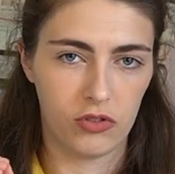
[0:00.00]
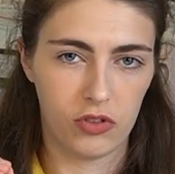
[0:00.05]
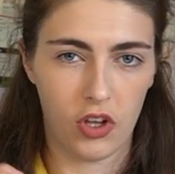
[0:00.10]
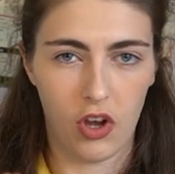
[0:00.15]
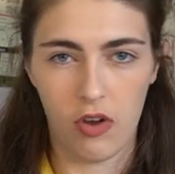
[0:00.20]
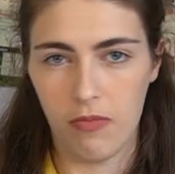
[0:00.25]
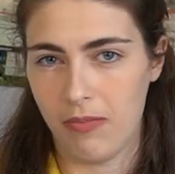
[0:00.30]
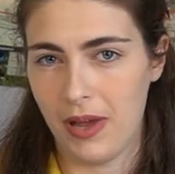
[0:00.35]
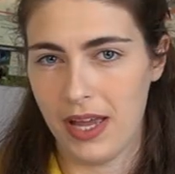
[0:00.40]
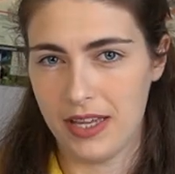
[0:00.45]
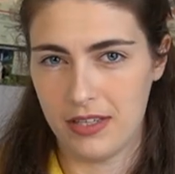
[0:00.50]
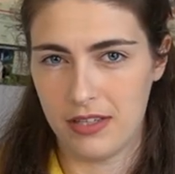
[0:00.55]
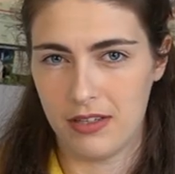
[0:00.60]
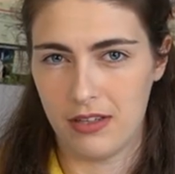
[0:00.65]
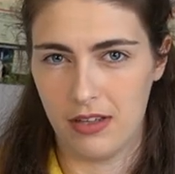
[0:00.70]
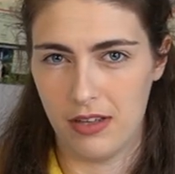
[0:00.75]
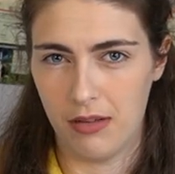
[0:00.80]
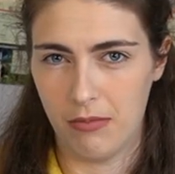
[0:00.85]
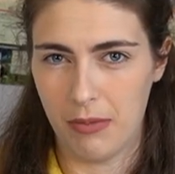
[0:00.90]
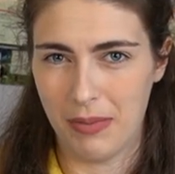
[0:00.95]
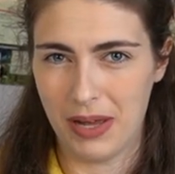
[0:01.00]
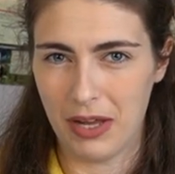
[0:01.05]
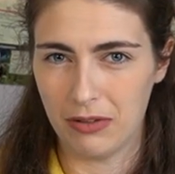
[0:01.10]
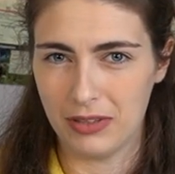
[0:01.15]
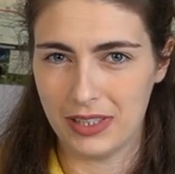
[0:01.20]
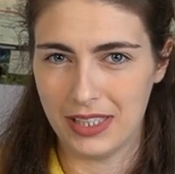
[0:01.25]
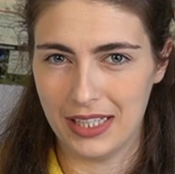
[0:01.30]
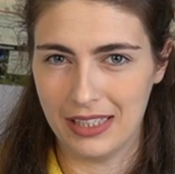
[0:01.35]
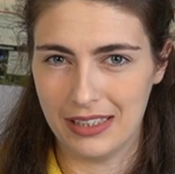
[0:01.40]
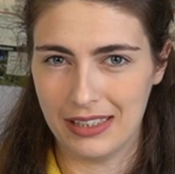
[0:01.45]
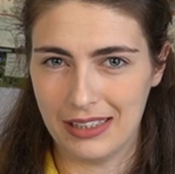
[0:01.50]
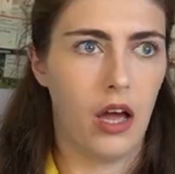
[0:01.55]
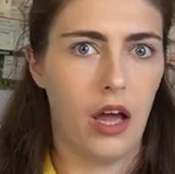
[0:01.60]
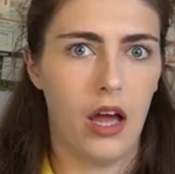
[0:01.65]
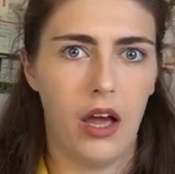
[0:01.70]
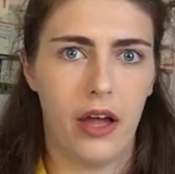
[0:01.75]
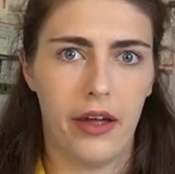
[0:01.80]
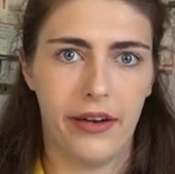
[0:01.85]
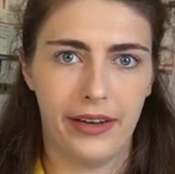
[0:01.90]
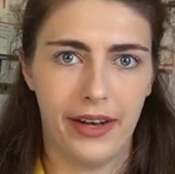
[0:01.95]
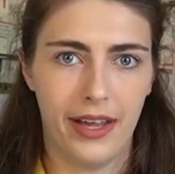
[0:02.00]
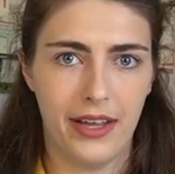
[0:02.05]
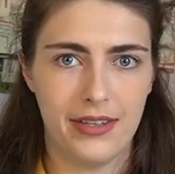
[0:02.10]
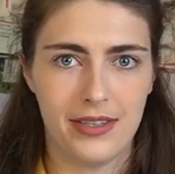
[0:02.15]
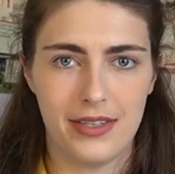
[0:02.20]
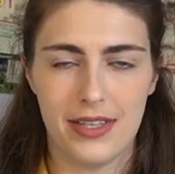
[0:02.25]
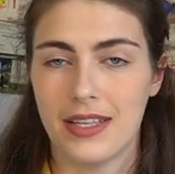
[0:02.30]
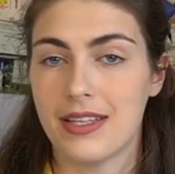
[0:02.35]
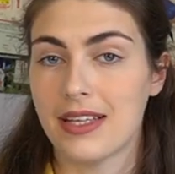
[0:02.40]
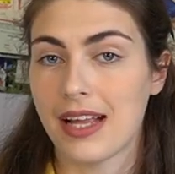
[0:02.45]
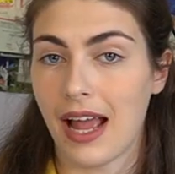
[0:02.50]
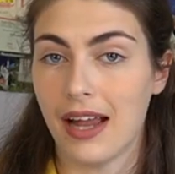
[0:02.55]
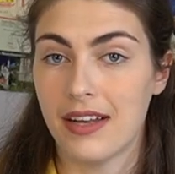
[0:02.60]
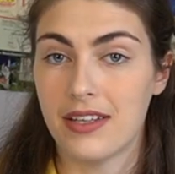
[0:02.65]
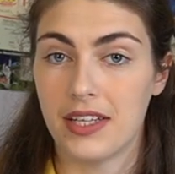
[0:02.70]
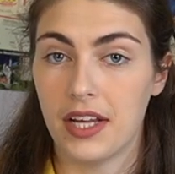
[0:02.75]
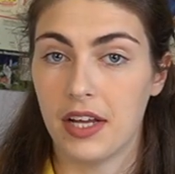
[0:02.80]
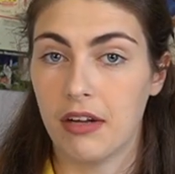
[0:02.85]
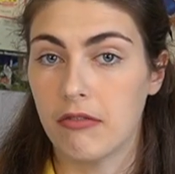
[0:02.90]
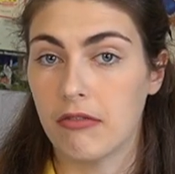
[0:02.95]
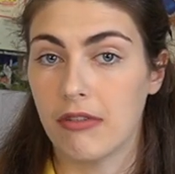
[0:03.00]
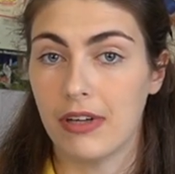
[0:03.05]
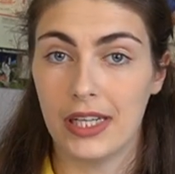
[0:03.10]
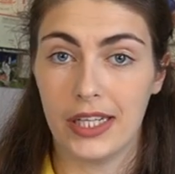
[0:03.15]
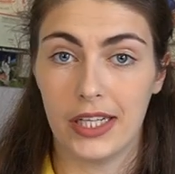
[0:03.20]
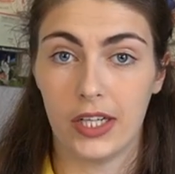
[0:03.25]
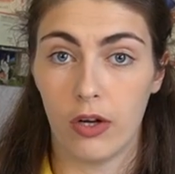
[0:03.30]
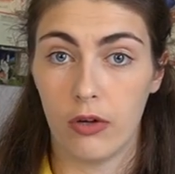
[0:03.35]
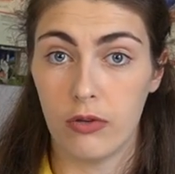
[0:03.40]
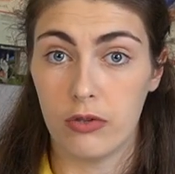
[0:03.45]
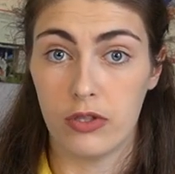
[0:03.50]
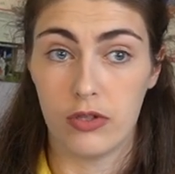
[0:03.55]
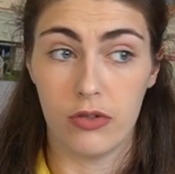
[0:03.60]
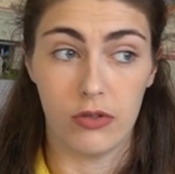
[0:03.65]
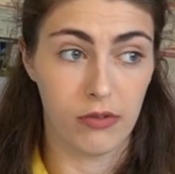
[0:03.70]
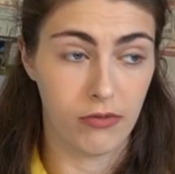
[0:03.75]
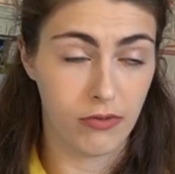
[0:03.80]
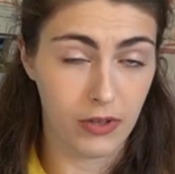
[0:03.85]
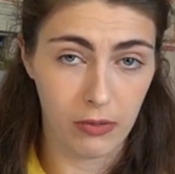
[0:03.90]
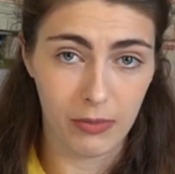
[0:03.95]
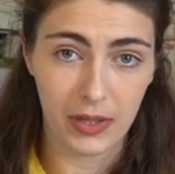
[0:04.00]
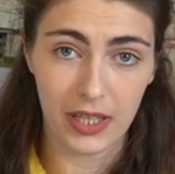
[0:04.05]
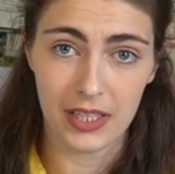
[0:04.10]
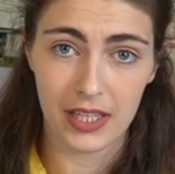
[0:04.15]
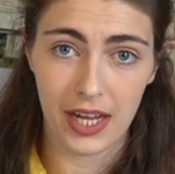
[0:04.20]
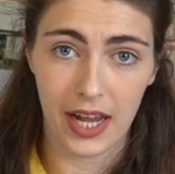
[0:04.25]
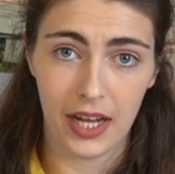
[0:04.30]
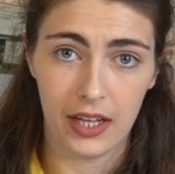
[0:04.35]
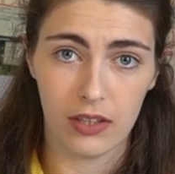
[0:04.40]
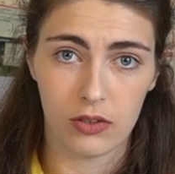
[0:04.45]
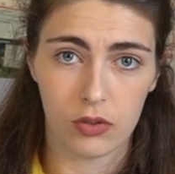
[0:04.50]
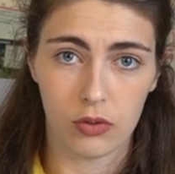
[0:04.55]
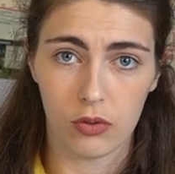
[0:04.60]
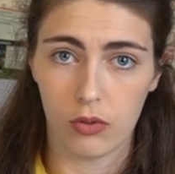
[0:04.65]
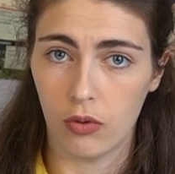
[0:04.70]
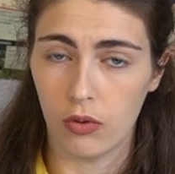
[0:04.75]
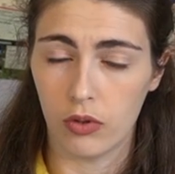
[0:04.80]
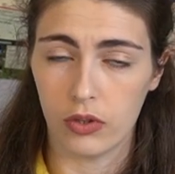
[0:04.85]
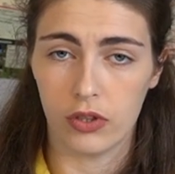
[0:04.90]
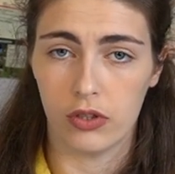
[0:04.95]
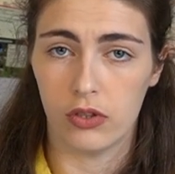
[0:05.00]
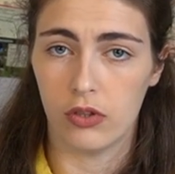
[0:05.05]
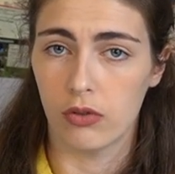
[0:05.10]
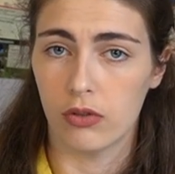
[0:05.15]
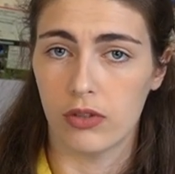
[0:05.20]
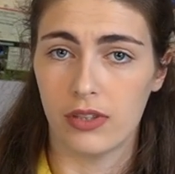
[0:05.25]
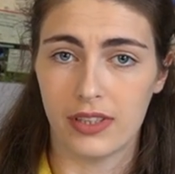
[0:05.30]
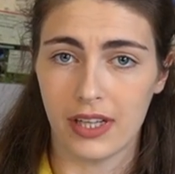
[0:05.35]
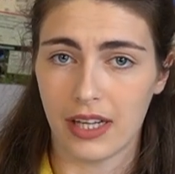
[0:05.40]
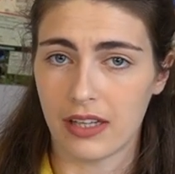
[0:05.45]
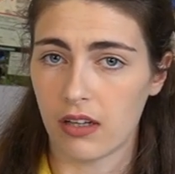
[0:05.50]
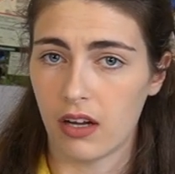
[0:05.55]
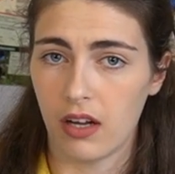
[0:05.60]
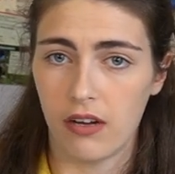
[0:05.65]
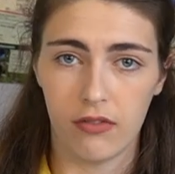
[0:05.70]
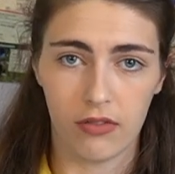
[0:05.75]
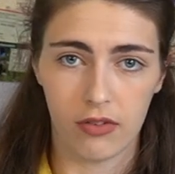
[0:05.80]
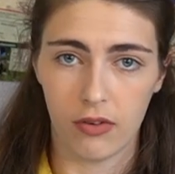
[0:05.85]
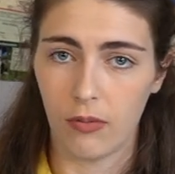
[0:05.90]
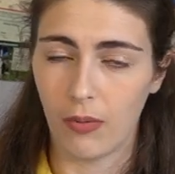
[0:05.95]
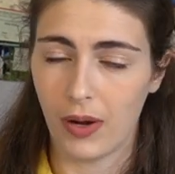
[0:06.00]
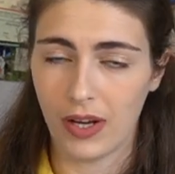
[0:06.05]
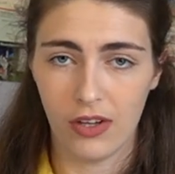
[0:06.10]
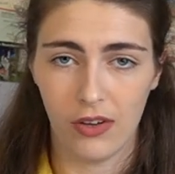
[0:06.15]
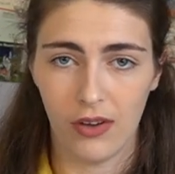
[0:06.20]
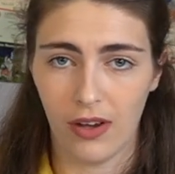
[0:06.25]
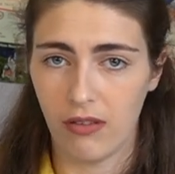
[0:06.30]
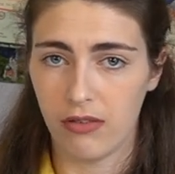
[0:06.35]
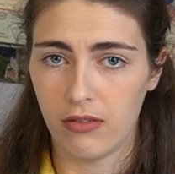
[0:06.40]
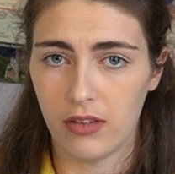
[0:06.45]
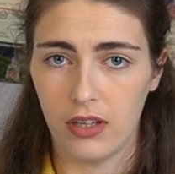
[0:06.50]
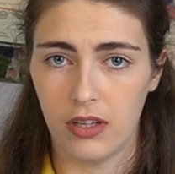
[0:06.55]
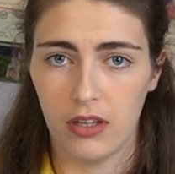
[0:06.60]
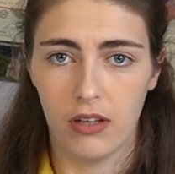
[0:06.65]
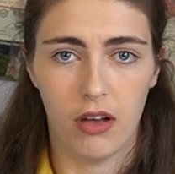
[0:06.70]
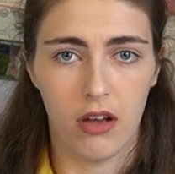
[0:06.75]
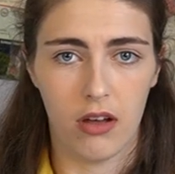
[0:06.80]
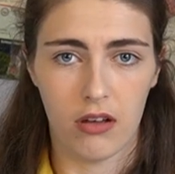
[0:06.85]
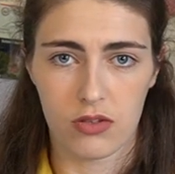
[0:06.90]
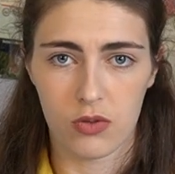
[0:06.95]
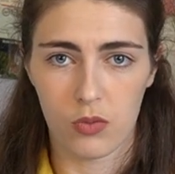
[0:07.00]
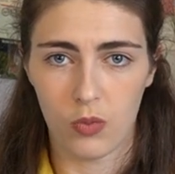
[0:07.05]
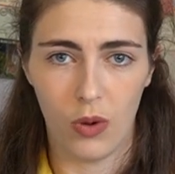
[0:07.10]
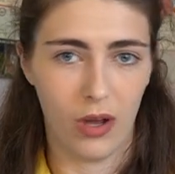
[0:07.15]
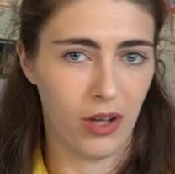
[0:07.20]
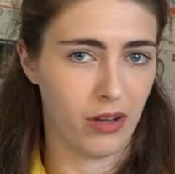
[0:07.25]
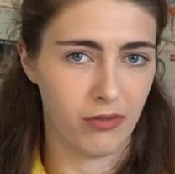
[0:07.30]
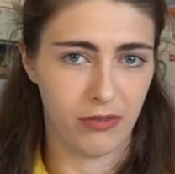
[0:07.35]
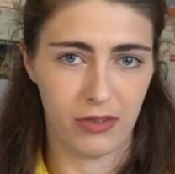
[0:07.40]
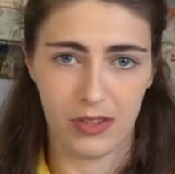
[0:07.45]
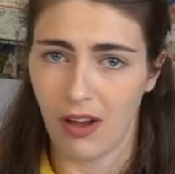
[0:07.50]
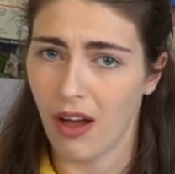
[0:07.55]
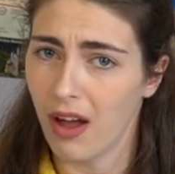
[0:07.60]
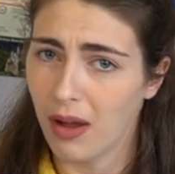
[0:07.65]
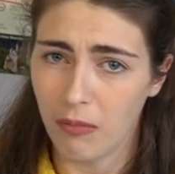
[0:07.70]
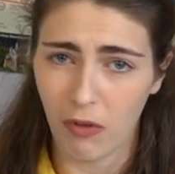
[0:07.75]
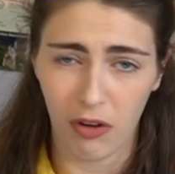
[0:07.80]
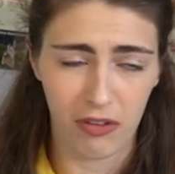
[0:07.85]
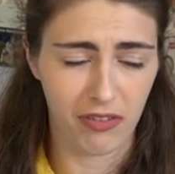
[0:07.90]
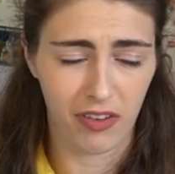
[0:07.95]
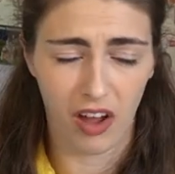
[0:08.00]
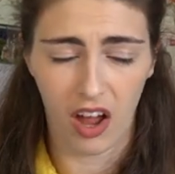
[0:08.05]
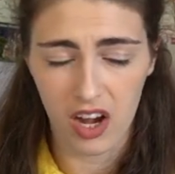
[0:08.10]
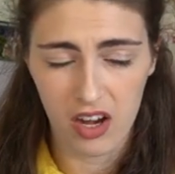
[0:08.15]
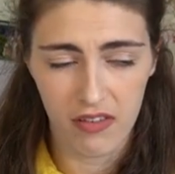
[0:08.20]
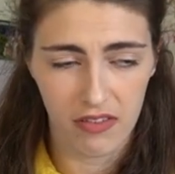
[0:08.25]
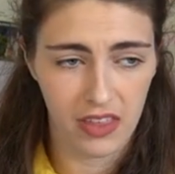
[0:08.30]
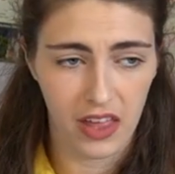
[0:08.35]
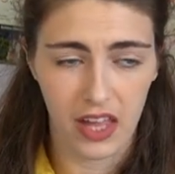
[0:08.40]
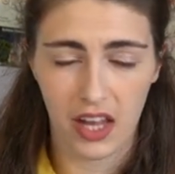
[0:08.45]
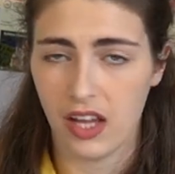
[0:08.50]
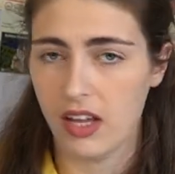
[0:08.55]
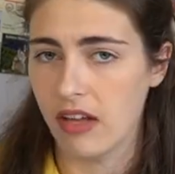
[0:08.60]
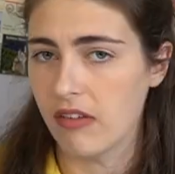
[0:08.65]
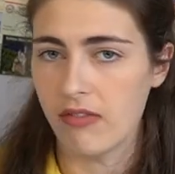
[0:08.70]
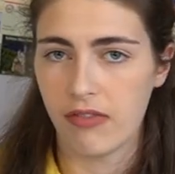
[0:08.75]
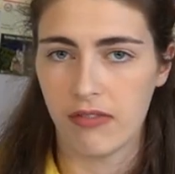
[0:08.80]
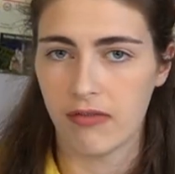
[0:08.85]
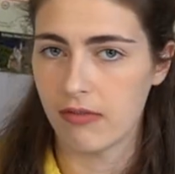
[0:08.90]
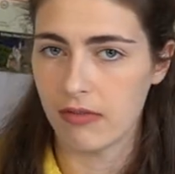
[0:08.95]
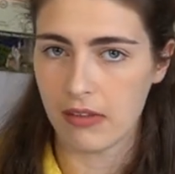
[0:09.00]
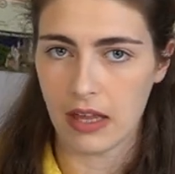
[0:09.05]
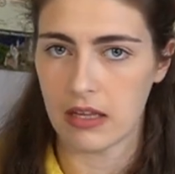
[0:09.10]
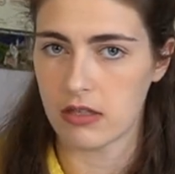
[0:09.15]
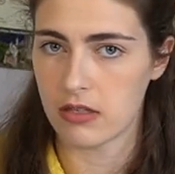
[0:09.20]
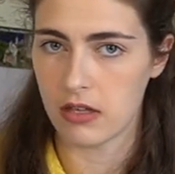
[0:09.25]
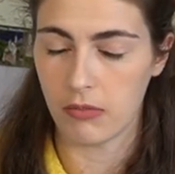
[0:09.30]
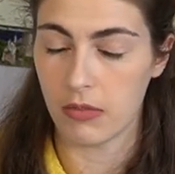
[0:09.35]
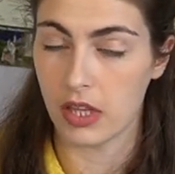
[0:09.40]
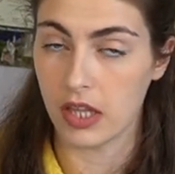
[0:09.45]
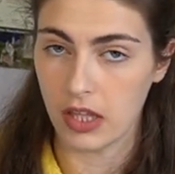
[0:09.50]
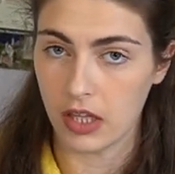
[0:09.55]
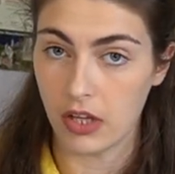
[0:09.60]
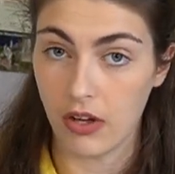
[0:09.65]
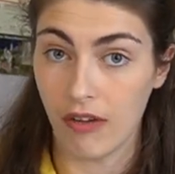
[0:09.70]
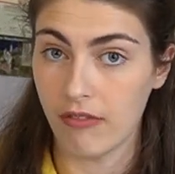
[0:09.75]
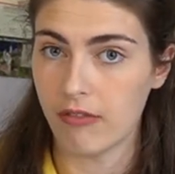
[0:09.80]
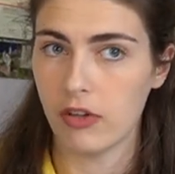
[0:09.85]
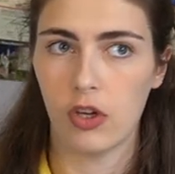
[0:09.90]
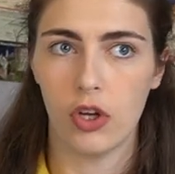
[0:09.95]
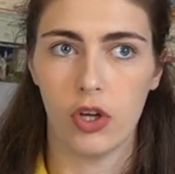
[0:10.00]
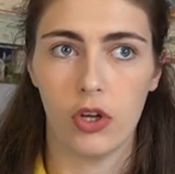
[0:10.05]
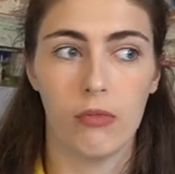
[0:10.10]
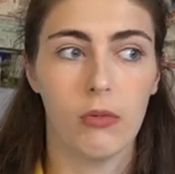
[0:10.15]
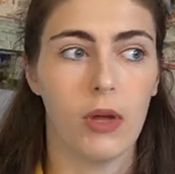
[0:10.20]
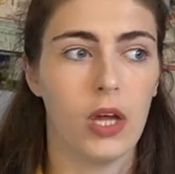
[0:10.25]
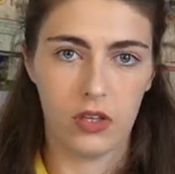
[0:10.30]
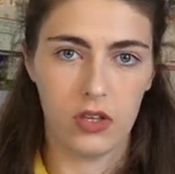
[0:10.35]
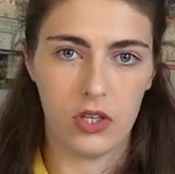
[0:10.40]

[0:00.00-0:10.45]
don't pester them about it. Unless it's getting really close to the filming date or your deadline for when you have to ask work for time off kind of thing, if that's something that you have to do.